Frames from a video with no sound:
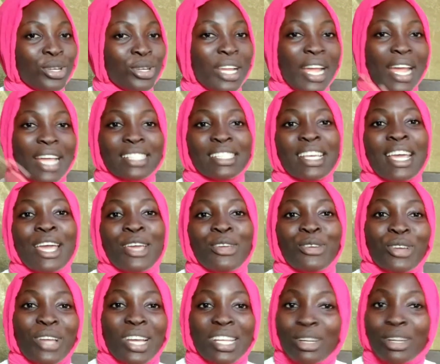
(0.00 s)
So guys,
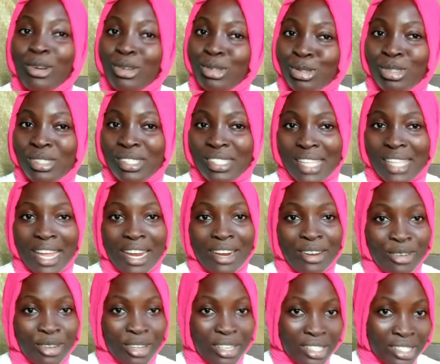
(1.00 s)
you can also
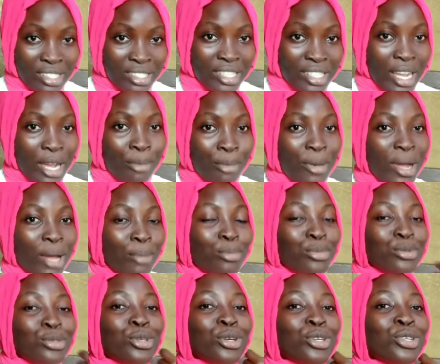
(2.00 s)
style your hijab
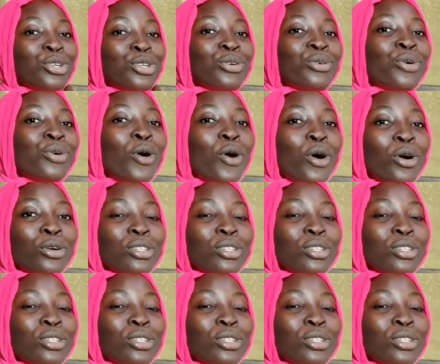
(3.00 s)
and put on your